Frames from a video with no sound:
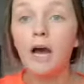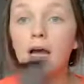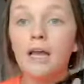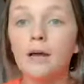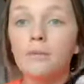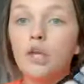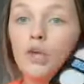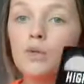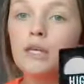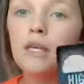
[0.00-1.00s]
I am
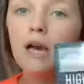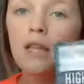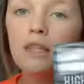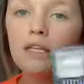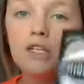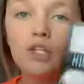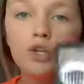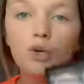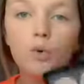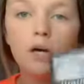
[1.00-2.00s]
using this
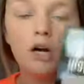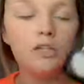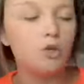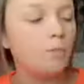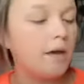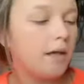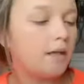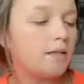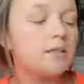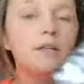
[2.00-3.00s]
new contour
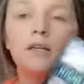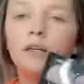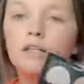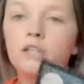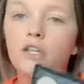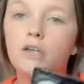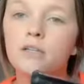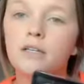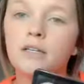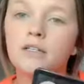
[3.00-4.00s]
palette.
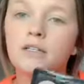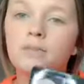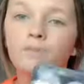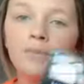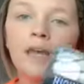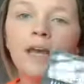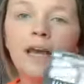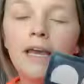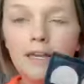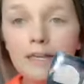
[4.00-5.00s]
Excuse this.
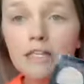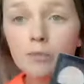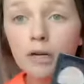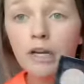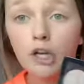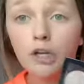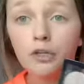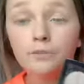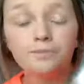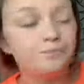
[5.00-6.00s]
It is brand
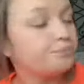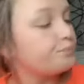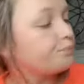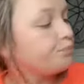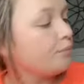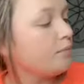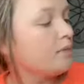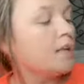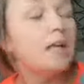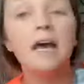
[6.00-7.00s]
new.
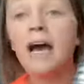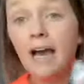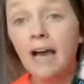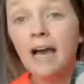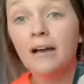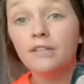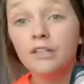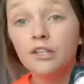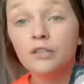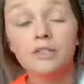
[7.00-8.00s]
I
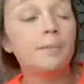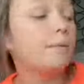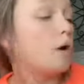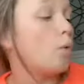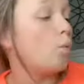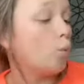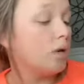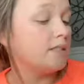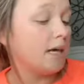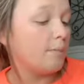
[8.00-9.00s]
haven't used it but
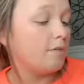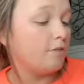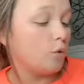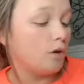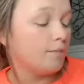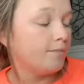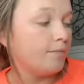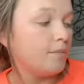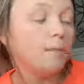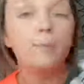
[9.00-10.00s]
one time before,
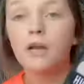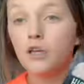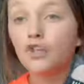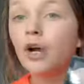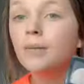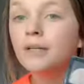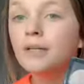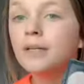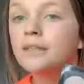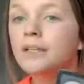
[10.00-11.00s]
but I dropped
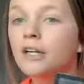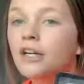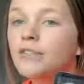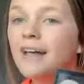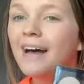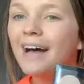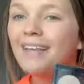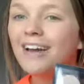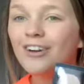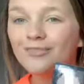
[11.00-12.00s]
it. And there goes that
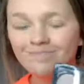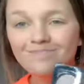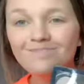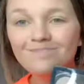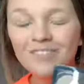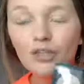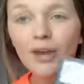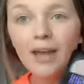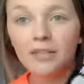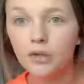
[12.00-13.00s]
highlighter. It's
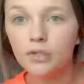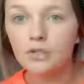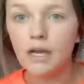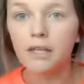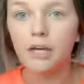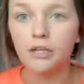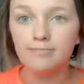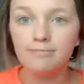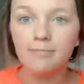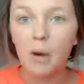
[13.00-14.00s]
okay. I don't use highlighter.
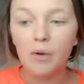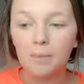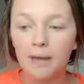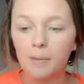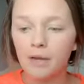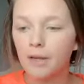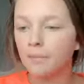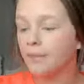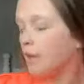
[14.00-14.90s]
I wasn't mad about it.